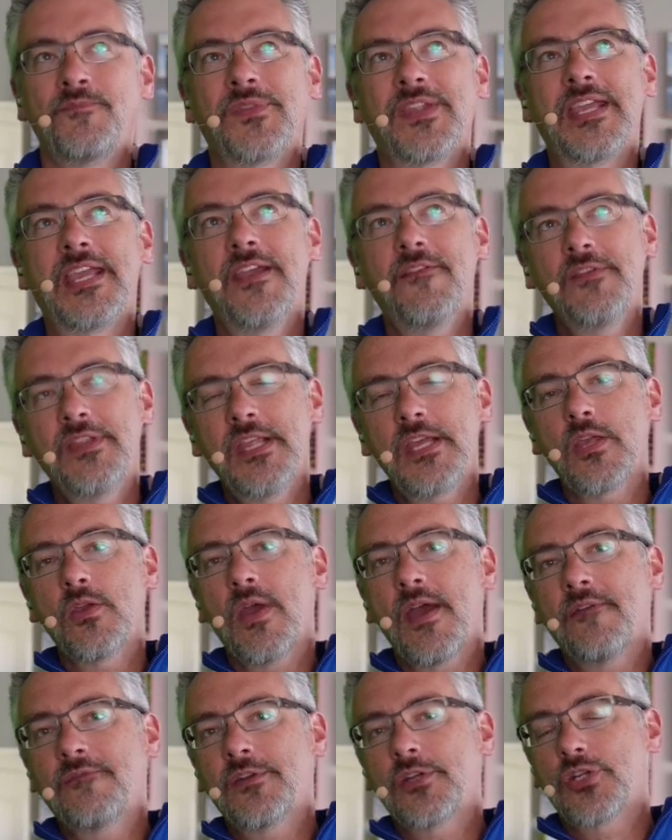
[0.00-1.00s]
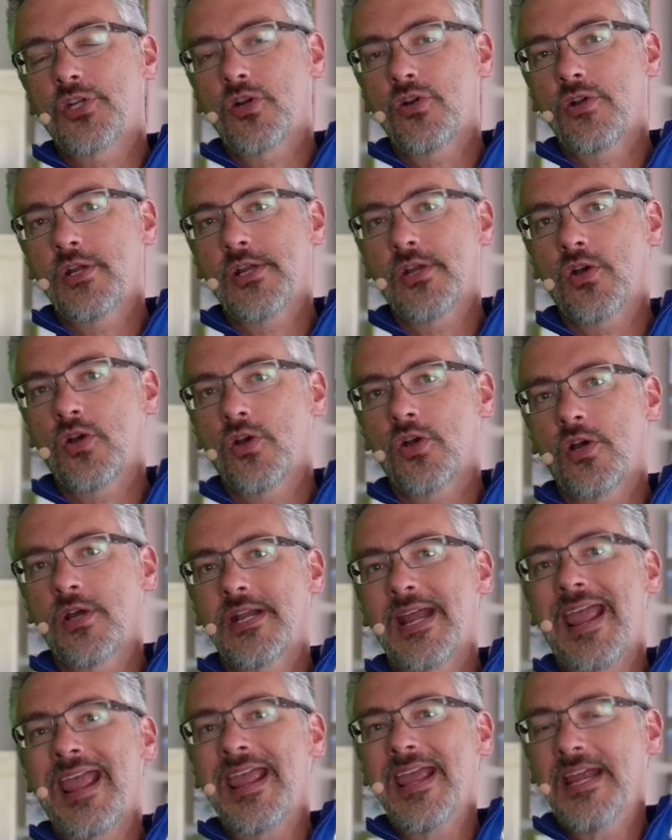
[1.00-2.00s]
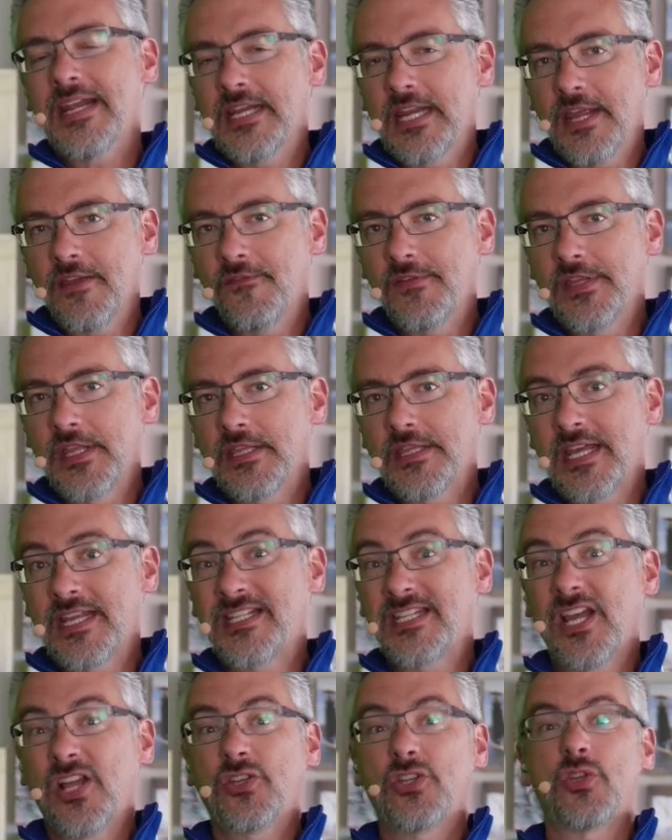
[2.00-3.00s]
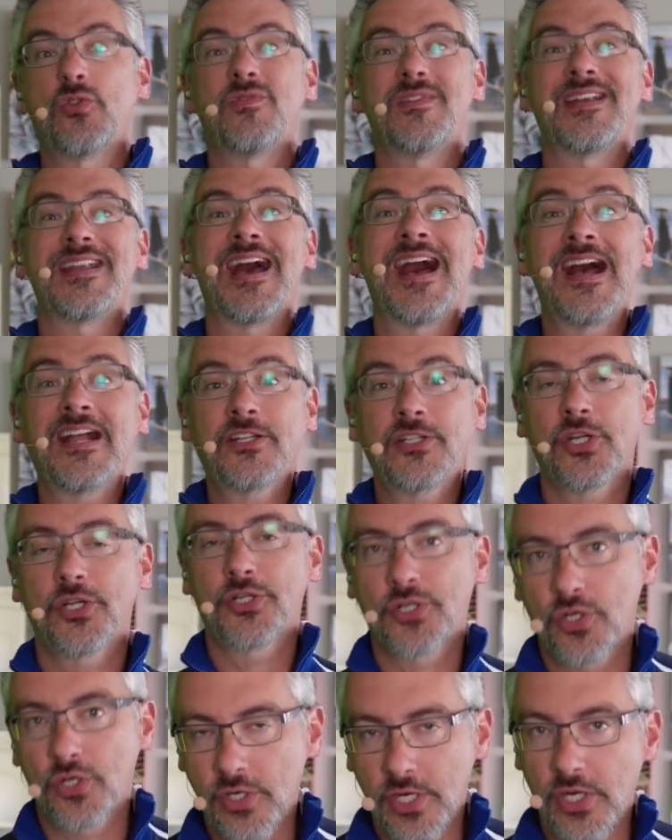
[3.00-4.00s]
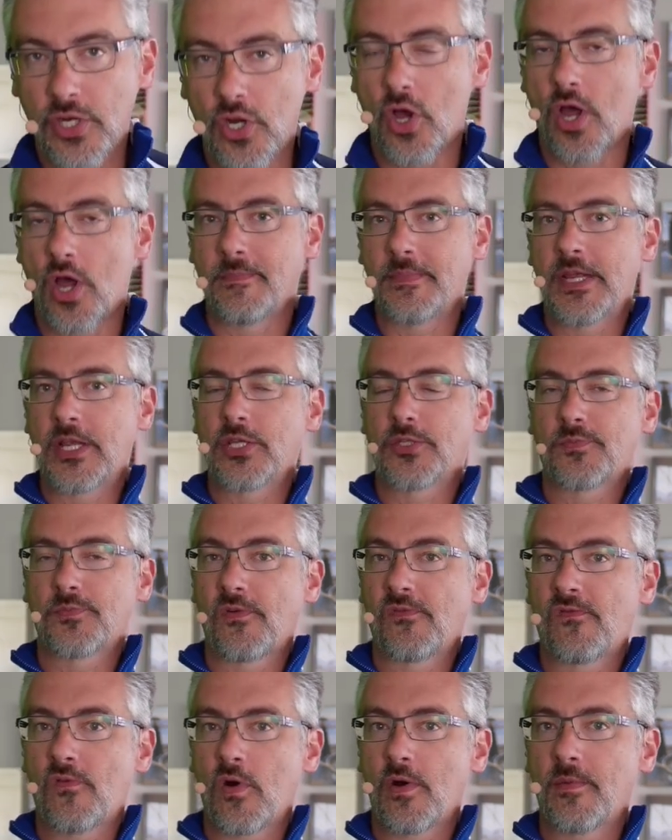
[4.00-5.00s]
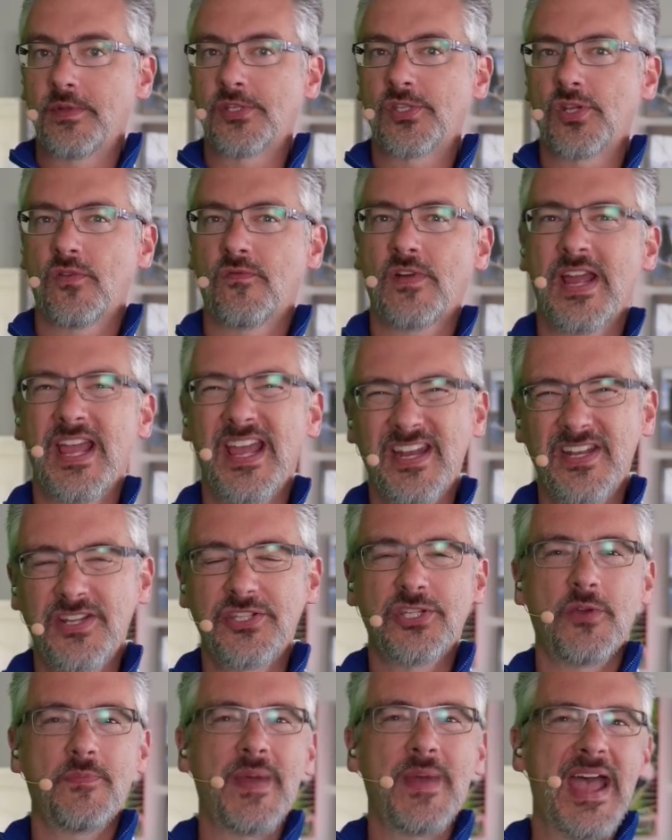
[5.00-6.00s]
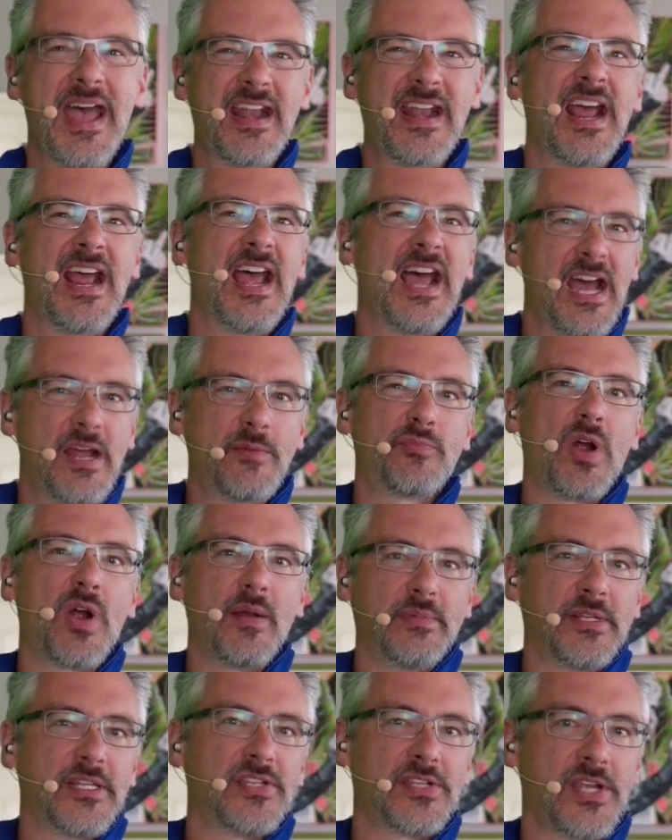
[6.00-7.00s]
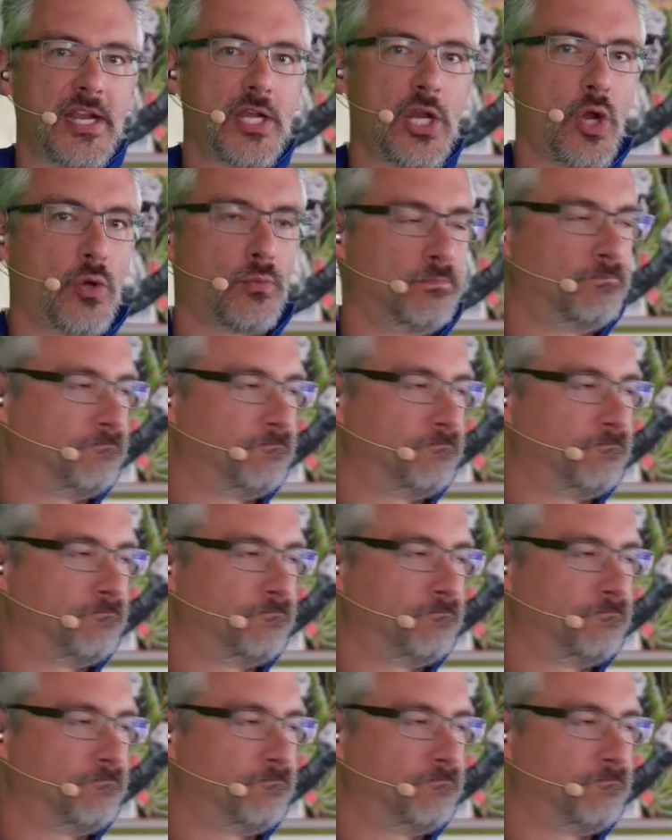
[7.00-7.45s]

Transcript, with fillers: Given that you have to turn it on and given that they tell you not to turn it on because performance overhead is so bad, I'd probably say no.